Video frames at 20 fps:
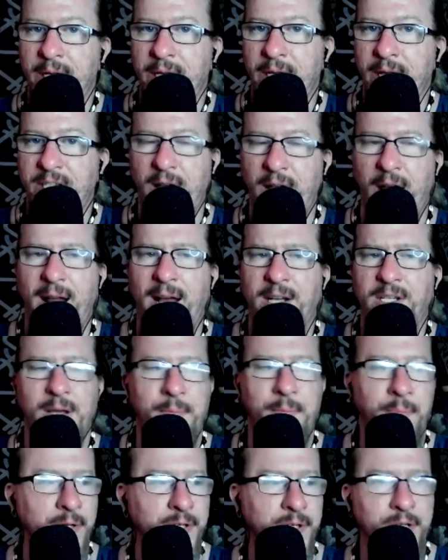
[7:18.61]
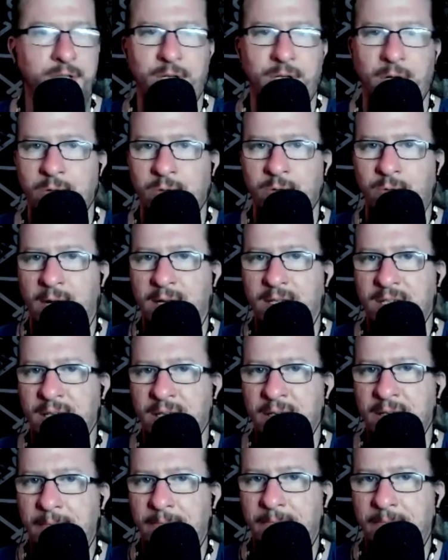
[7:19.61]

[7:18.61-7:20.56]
He's got actually a bunch of shows, right, Sid?